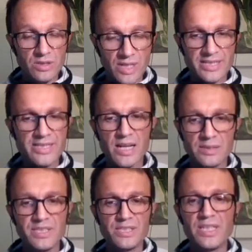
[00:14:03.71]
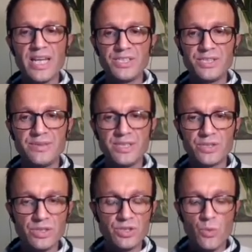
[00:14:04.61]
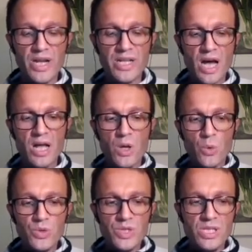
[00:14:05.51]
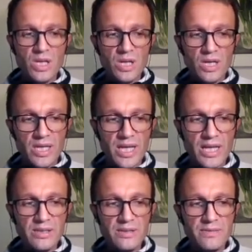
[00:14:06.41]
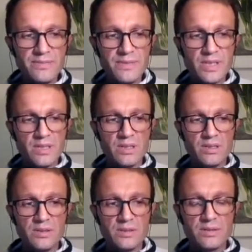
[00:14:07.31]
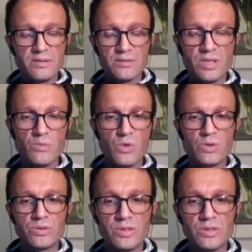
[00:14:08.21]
attack mitigation in such a way that we can somewhat